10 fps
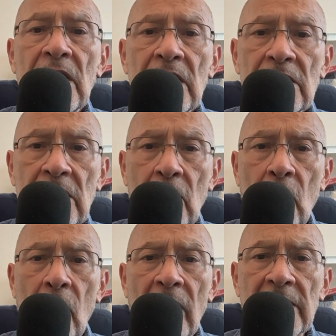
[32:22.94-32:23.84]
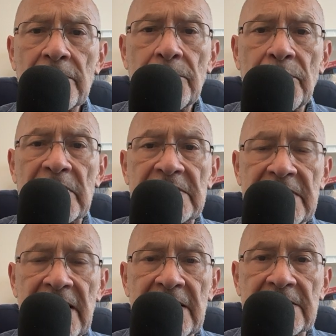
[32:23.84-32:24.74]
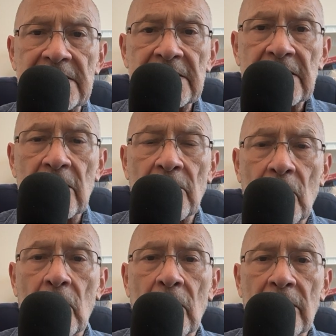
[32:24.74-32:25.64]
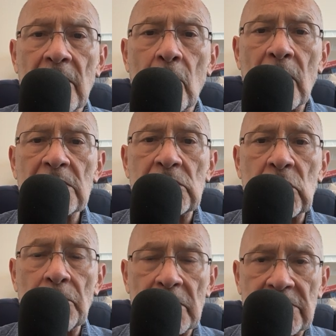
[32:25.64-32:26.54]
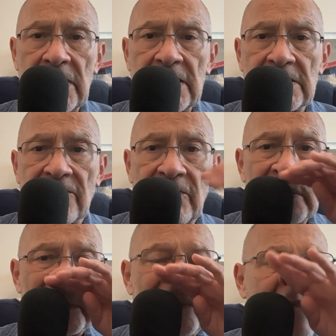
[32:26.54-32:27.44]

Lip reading: The one precedes, or the one supersedes the first,